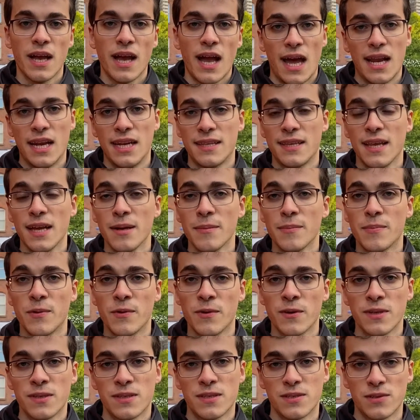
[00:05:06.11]
And at that
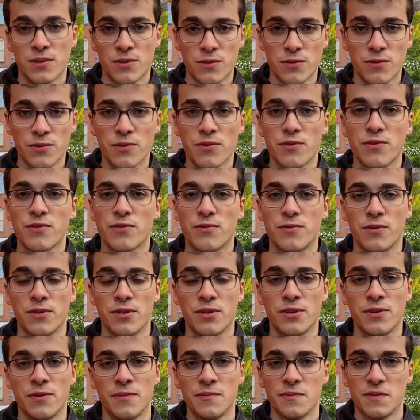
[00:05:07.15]
point, the northern
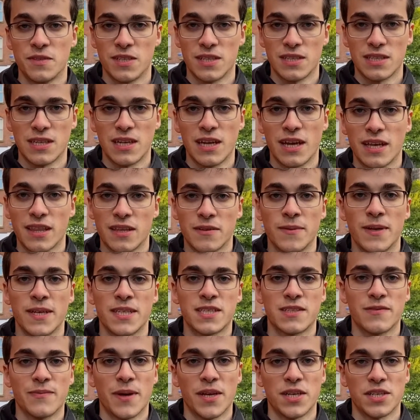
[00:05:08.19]
quarter, just like the rest
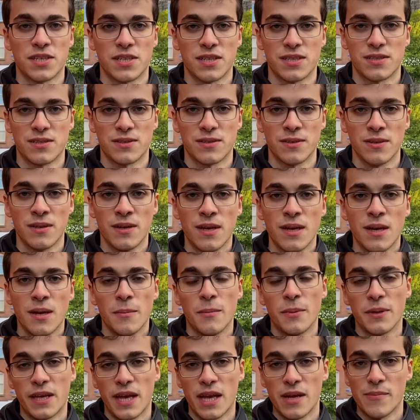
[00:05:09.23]
of Manchester,
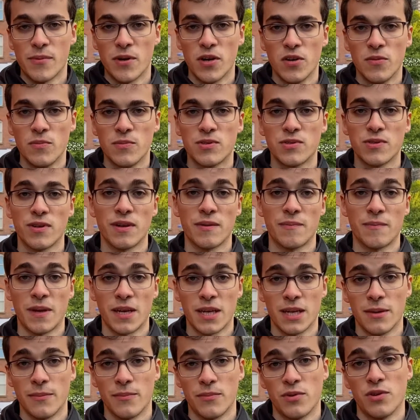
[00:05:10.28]
became home to a big
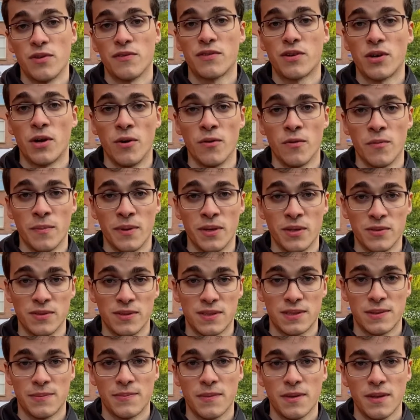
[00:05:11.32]
number of cotton
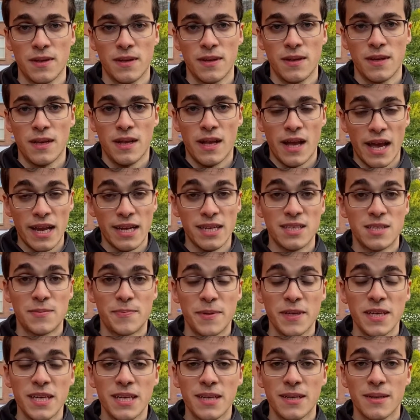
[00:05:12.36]
mills. In its
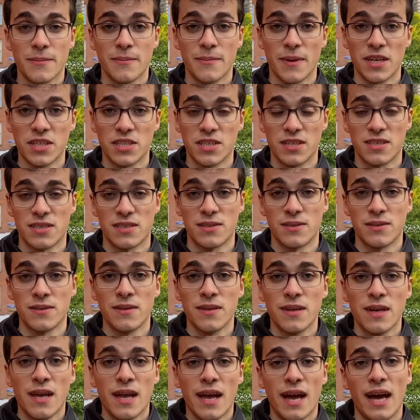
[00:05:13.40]
peak, Manchester
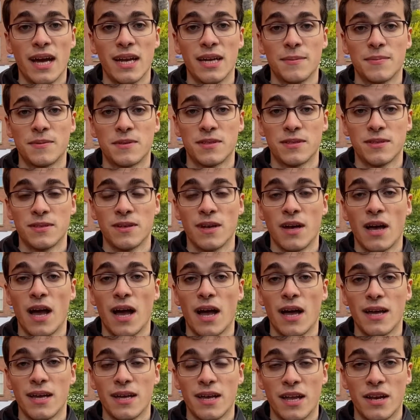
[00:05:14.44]
had up to
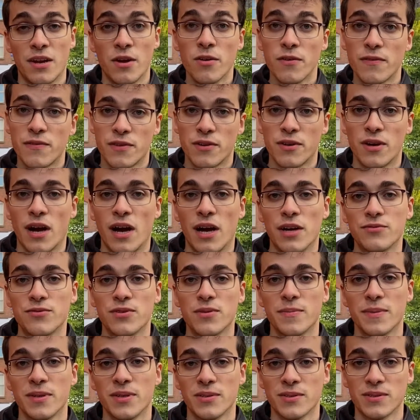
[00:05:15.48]
and over
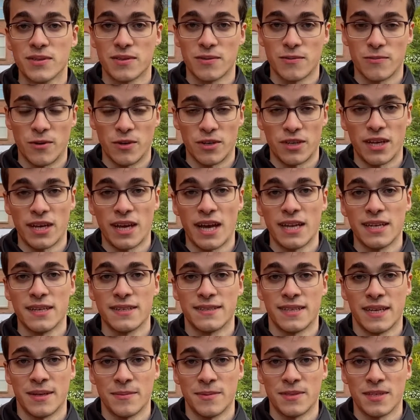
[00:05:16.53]
100 mills working at the
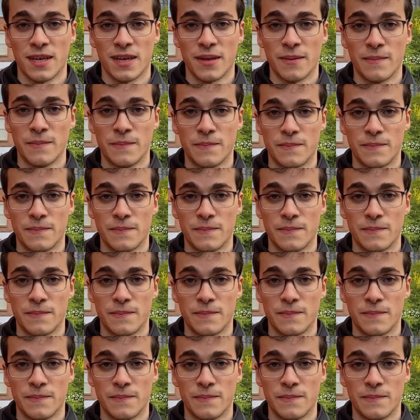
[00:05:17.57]
same time.